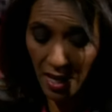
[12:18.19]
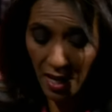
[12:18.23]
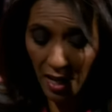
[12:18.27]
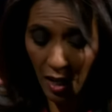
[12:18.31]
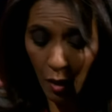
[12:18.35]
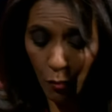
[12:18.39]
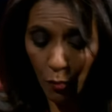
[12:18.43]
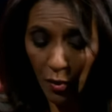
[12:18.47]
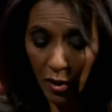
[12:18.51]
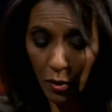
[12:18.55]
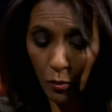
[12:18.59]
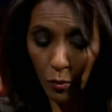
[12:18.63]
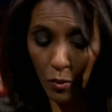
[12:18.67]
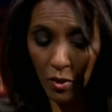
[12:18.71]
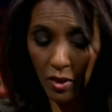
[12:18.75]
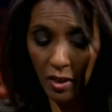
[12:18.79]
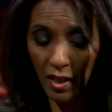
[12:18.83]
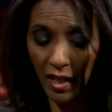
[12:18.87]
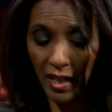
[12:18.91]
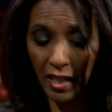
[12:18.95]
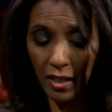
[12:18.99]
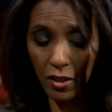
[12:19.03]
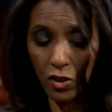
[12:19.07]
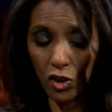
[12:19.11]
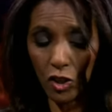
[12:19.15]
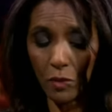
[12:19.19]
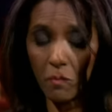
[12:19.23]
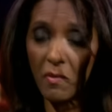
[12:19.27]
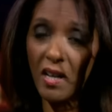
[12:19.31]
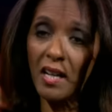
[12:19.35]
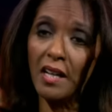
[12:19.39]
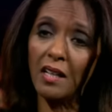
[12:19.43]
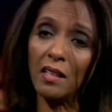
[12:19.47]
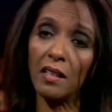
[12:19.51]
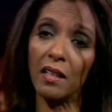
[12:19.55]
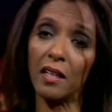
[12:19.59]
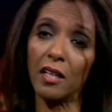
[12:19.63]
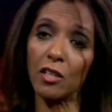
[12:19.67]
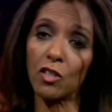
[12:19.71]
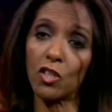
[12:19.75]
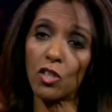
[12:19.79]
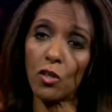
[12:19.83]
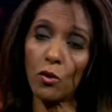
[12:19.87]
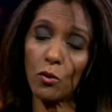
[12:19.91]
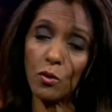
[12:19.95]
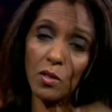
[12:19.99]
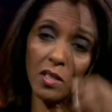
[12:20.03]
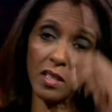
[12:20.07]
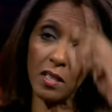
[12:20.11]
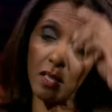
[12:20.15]
And we also had Jamal
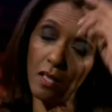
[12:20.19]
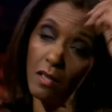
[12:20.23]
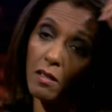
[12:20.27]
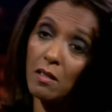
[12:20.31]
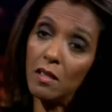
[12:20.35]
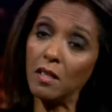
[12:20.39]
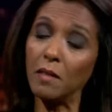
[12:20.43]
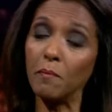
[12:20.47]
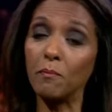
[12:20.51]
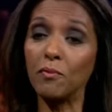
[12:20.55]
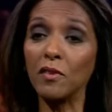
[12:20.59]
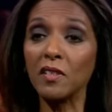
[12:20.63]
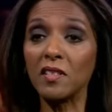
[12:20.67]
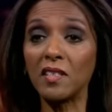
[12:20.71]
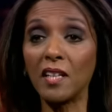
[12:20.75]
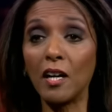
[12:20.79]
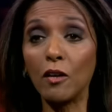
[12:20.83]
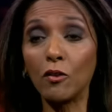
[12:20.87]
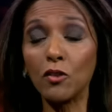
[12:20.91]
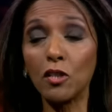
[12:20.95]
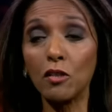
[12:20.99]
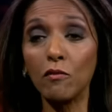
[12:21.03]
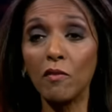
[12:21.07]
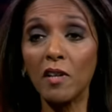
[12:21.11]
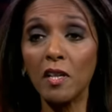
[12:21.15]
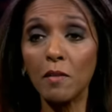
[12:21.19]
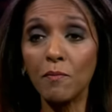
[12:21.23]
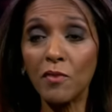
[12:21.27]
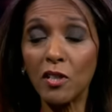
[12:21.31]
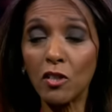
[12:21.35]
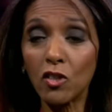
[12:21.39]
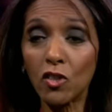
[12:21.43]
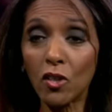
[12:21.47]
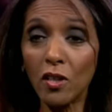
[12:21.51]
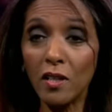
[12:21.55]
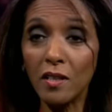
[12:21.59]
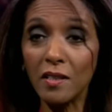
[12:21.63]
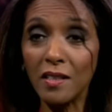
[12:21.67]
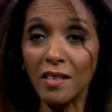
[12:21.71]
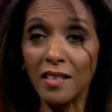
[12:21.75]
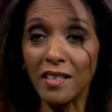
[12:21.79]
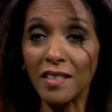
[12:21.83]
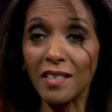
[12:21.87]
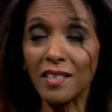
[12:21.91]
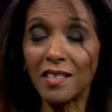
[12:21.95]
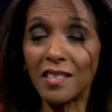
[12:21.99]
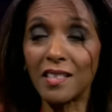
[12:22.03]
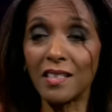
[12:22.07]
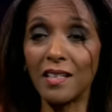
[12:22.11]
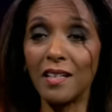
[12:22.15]
Khashoggi, a Saudi Arabian
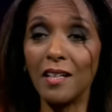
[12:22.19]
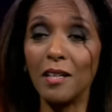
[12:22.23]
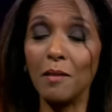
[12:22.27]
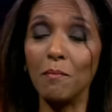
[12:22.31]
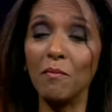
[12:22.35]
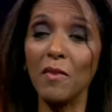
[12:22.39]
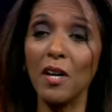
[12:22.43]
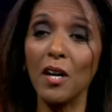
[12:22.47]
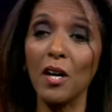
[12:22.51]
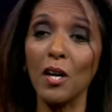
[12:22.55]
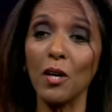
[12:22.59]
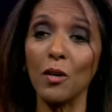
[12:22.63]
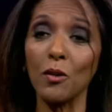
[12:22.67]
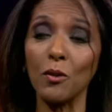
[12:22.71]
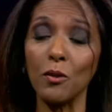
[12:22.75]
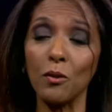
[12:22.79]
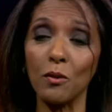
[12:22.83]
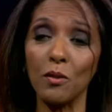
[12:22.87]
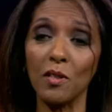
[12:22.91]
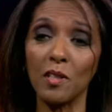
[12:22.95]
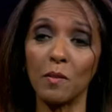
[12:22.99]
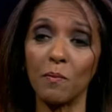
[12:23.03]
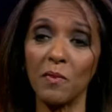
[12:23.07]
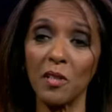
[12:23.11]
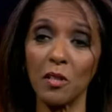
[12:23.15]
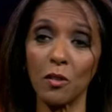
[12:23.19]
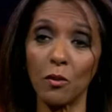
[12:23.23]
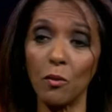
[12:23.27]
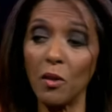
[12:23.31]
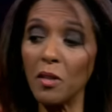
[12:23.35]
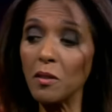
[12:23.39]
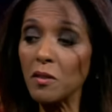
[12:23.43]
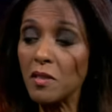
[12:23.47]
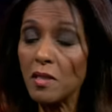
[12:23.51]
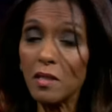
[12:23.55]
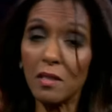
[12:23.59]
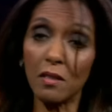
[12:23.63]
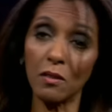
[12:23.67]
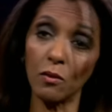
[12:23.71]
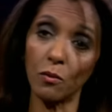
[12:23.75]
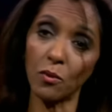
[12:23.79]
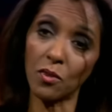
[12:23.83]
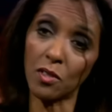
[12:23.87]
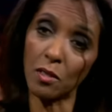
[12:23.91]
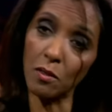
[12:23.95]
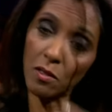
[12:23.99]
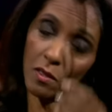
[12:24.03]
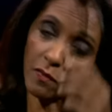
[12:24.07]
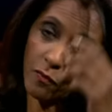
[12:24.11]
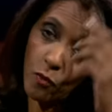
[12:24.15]
journalist, who has been quoted, and
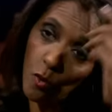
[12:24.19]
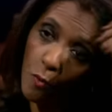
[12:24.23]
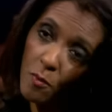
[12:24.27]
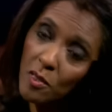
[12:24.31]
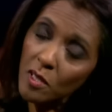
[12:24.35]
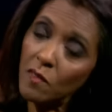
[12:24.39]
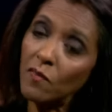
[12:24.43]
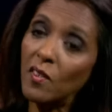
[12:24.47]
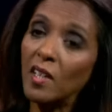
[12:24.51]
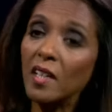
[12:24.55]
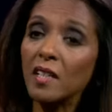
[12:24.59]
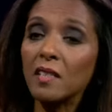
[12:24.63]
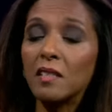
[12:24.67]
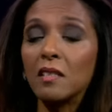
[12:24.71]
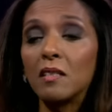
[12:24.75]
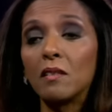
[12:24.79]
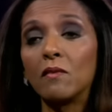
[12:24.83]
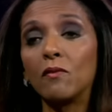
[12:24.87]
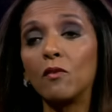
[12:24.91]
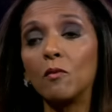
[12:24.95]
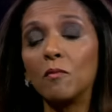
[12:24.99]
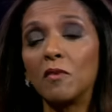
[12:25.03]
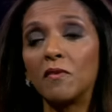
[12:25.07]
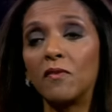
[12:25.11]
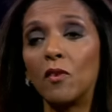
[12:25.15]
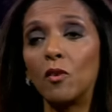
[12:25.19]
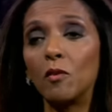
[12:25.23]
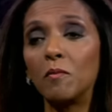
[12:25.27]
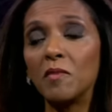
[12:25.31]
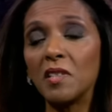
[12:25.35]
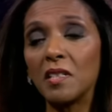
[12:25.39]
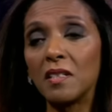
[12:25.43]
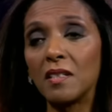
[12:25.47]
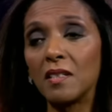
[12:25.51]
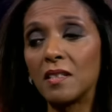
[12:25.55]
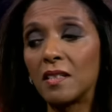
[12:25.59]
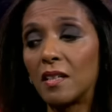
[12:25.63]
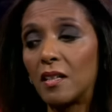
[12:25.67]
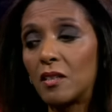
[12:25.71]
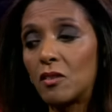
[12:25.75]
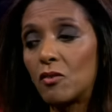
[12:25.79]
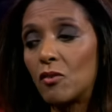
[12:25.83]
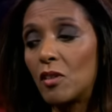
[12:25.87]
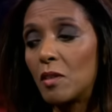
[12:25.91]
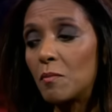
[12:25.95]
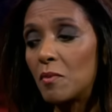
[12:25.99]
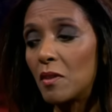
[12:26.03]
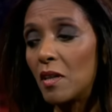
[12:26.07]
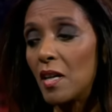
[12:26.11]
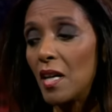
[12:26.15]
also is a former advisor to former foreign minister in Saudi
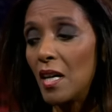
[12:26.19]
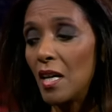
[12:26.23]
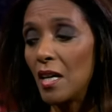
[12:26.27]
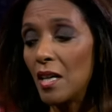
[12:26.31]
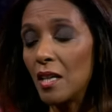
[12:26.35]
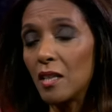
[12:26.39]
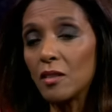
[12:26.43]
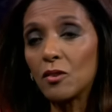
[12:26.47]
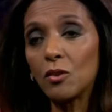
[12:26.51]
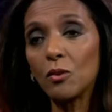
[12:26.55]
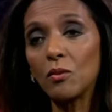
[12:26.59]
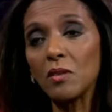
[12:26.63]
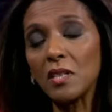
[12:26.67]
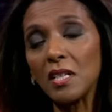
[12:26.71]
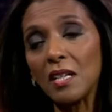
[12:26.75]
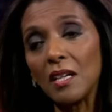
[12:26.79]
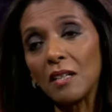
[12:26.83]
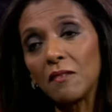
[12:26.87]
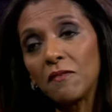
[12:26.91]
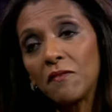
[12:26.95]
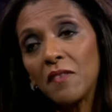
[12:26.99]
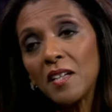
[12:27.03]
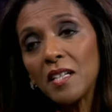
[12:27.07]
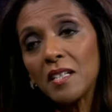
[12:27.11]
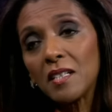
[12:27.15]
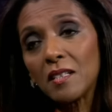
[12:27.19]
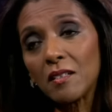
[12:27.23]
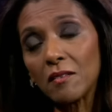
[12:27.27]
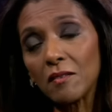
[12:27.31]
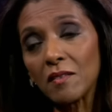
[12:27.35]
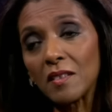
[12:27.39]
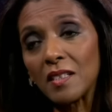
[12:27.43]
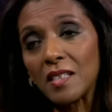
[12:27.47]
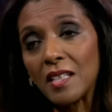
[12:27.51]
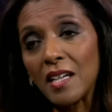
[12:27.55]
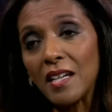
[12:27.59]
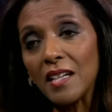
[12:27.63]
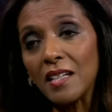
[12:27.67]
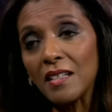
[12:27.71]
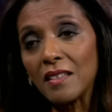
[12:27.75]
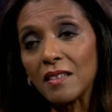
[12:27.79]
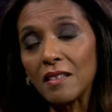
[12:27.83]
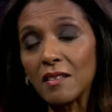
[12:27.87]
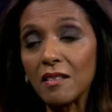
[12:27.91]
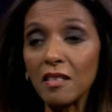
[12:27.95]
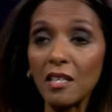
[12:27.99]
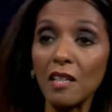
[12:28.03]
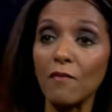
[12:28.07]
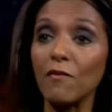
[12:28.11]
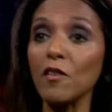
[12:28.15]
Arabia, Turki Al-Faisal, saying
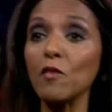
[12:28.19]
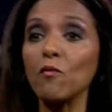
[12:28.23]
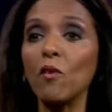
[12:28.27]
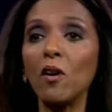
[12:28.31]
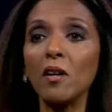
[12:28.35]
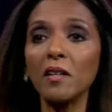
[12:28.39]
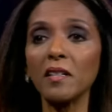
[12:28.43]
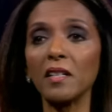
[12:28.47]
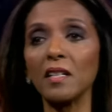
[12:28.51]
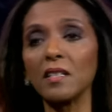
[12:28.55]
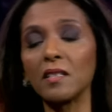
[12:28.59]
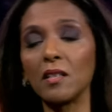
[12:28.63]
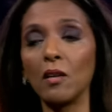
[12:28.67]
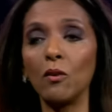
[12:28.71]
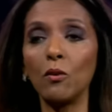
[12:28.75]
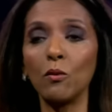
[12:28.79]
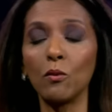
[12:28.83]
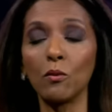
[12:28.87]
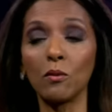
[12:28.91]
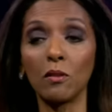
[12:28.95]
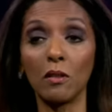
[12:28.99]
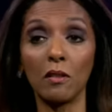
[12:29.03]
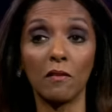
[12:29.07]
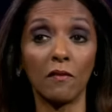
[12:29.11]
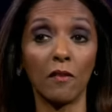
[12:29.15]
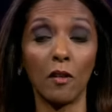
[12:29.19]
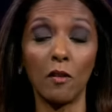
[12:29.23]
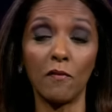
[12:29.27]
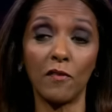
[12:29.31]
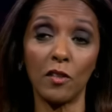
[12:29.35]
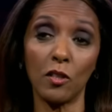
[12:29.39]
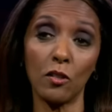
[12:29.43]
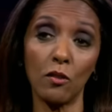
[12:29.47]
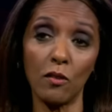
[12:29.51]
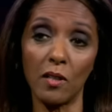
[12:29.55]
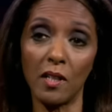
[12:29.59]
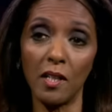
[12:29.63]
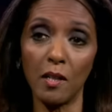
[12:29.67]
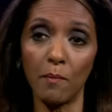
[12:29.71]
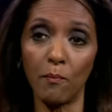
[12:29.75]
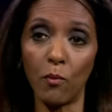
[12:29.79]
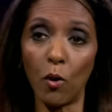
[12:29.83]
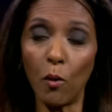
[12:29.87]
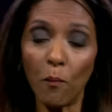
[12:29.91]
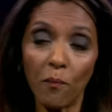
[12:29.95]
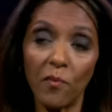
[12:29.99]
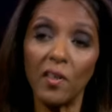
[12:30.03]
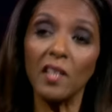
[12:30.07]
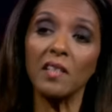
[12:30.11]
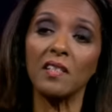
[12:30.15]
that if Iran gets hold of a nuclear
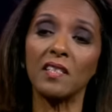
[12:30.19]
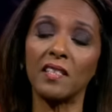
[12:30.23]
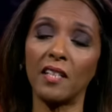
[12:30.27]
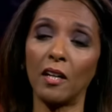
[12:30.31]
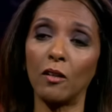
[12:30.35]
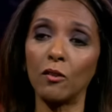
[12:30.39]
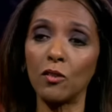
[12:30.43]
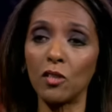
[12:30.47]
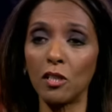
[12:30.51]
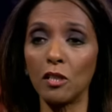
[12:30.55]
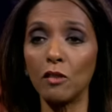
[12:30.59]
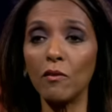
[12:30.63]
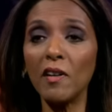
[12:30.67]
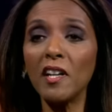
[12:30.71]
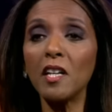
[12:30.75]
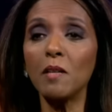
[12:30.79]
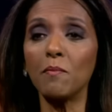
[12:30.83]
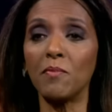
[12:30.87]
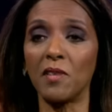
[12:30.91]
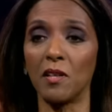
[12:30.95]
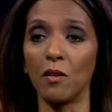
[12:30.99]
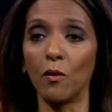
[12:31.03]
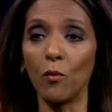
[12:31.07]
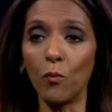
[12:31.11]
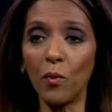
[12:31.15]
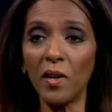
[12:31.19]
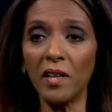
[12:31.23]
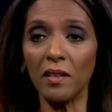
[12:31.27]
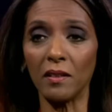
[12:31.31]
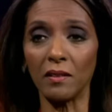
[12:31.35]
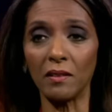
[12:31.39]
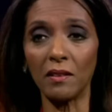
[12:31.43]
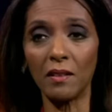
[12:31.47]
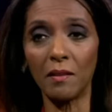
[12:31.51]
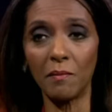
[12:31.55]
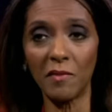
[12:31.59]
bomb, then Saudi Arabia will.